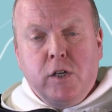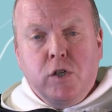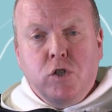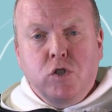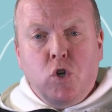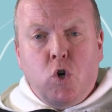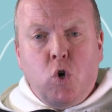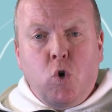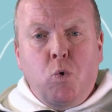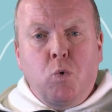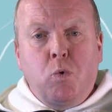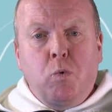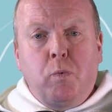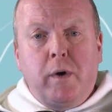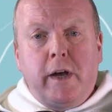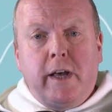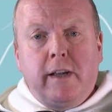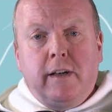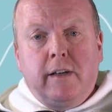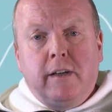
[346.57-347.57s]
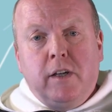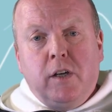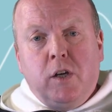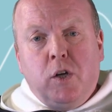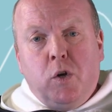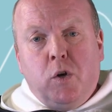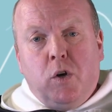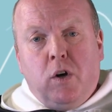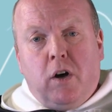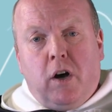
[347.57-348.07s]
So when
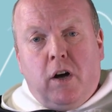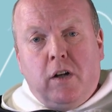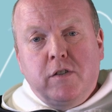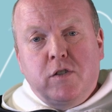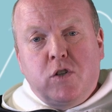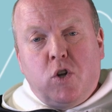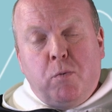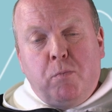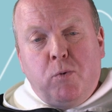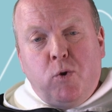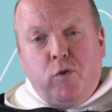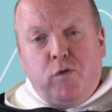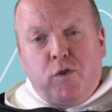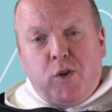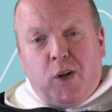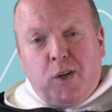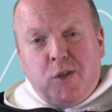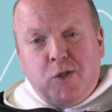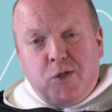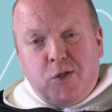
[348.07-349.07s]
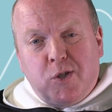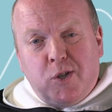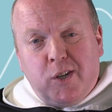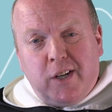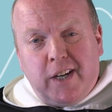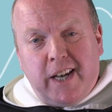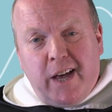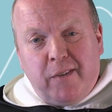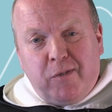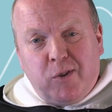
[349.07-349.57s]
Onslow moved on to
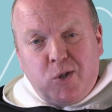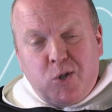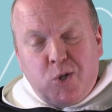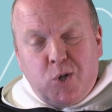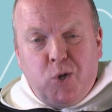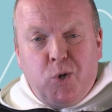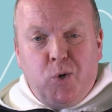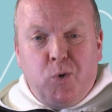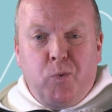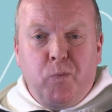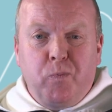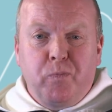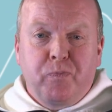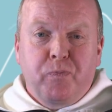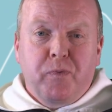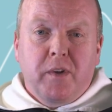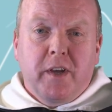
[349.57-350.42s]
level two